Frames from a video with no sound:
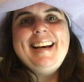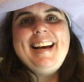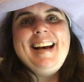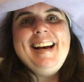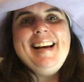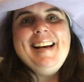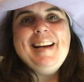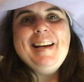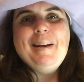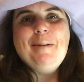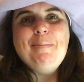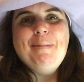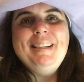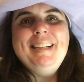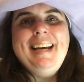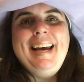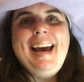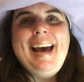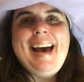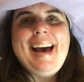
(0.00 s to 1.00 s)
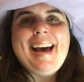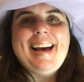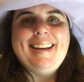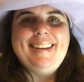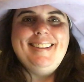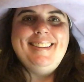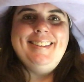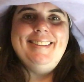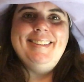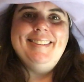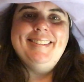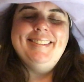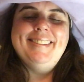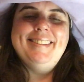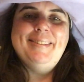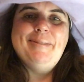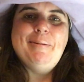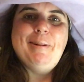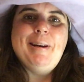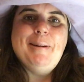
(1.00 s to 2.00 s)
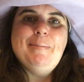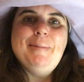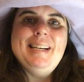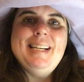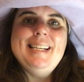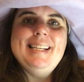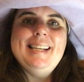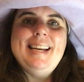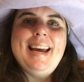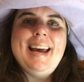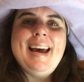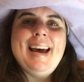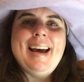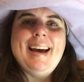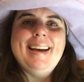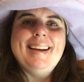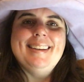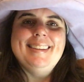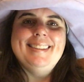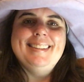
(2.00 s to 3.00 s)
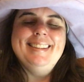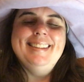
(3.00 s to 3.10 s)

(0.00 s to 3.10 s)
I'm in a hat. Why am I in a hat?